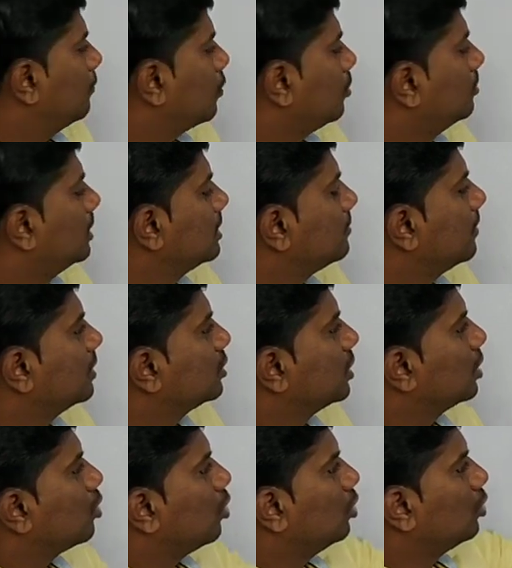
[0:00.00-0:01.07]
from this
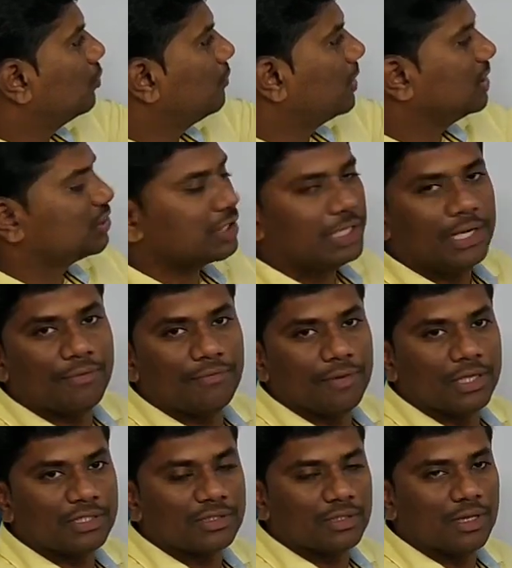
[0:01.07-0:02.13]
function call to function
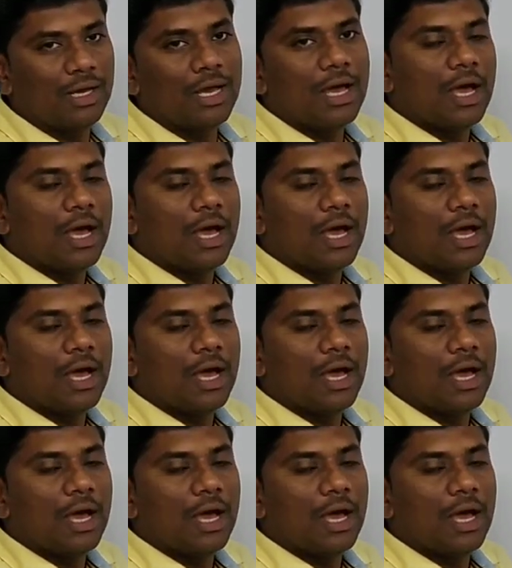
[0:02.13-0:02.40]
definition.